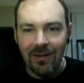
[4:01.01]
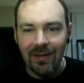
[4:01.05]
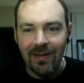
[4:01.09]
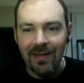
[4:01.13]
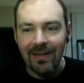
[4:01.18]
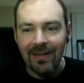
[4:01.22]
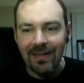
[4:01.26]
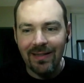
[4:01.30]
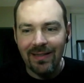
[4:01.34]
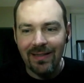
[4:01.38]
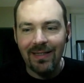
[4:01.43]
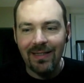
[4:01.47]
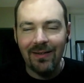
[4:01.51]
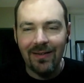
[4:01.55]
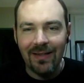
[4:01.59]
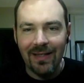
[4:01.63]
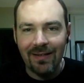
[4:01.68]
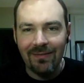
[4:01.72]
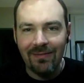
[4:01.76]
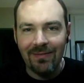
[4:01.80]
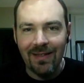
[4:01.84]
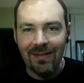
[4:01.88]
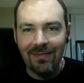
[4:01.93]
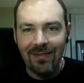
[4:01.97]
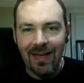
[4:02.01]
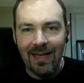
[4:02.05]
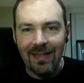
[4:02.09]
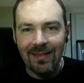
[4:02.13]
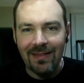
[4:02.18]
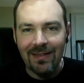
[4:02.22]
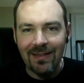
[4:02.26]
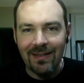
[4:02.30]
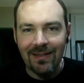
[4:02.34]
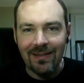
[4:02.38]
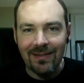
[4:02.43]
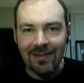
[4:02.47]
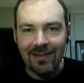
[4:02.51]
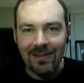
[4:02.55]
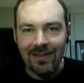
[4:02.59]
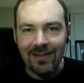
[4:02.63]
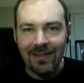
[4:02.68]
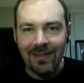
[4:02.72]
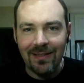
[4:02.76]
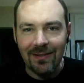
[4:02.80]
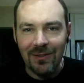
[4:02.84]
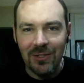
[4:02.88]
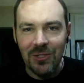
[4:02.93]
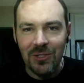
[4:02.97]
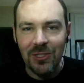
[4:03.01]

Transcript: and they've got their their